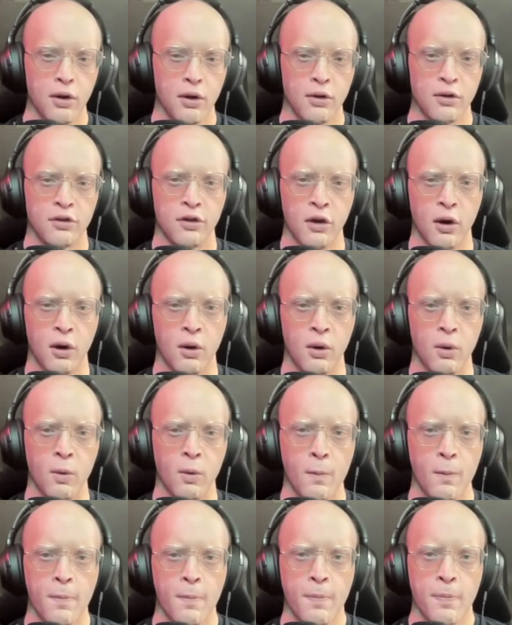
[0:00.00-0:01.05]
So
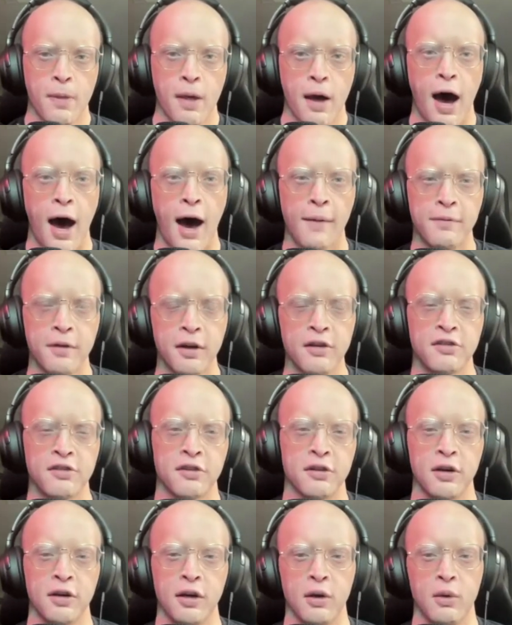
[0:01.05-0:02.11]

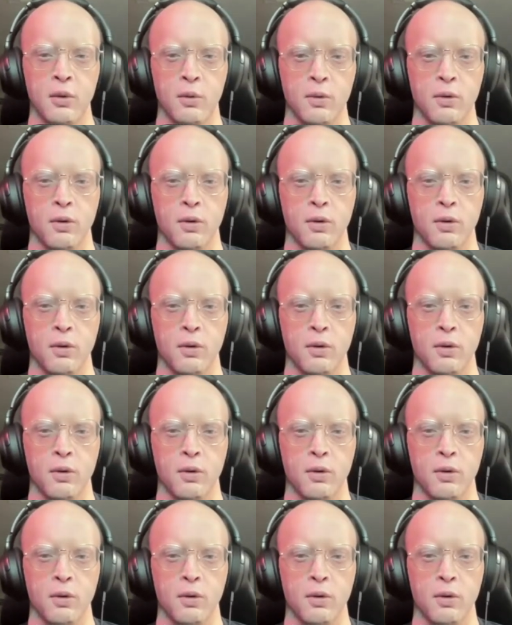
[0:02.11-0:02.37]
obviously